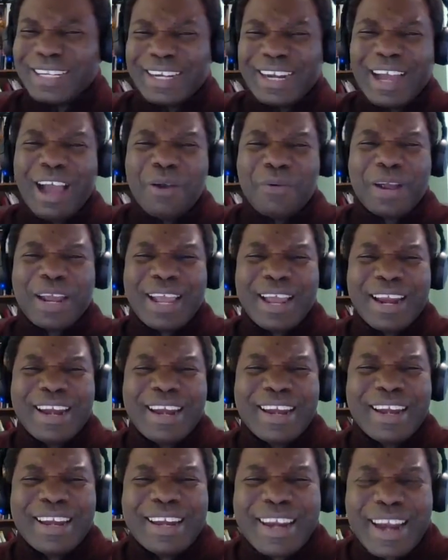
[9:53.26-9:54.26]
How
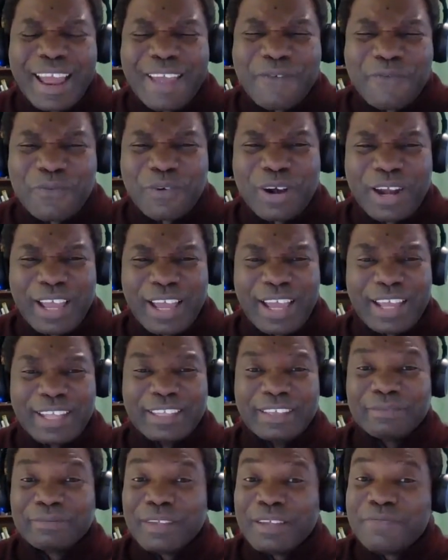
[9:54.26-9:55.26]
can they forget?
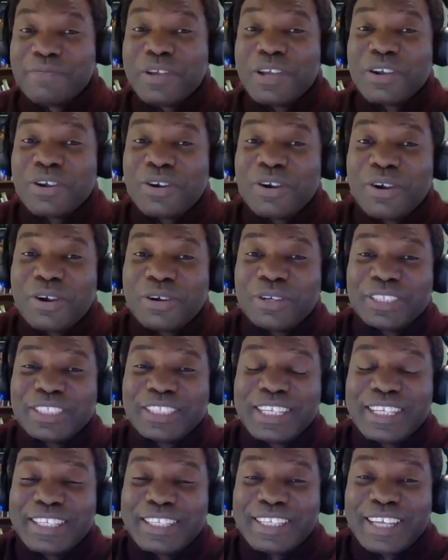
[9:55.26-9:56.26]
Because
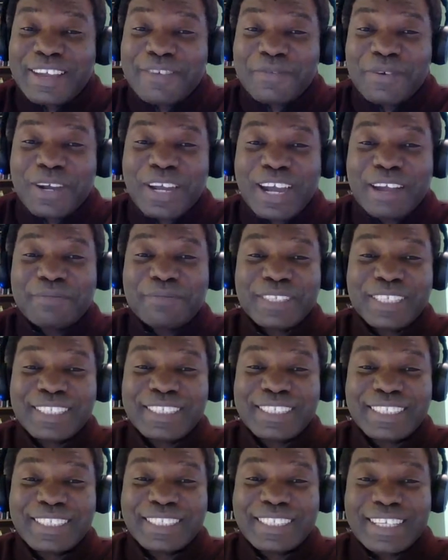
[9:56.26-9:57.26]
the devil comes
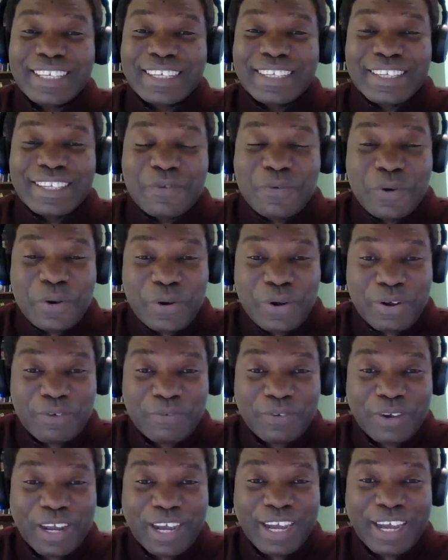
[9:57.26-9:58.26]
and steals the word
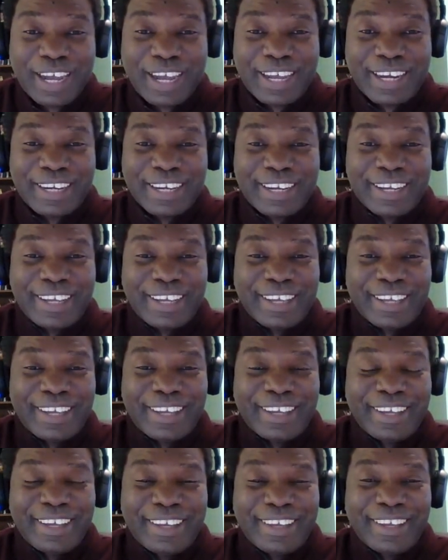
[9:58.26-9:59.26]
of God.
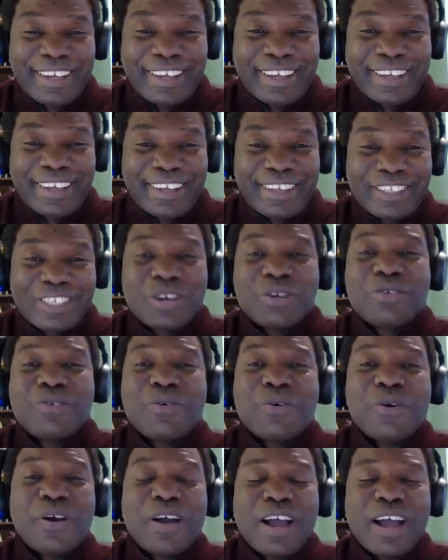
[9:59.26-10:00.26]
So
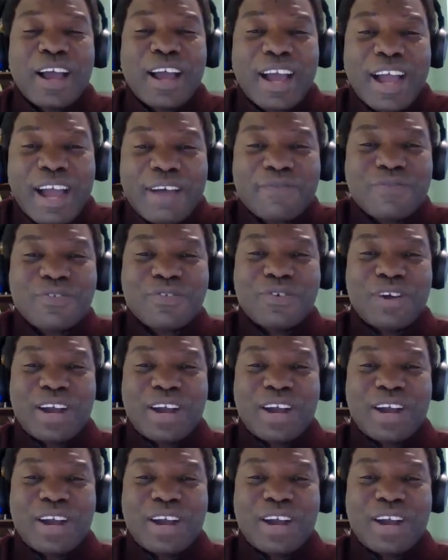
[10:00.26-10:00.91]
you have to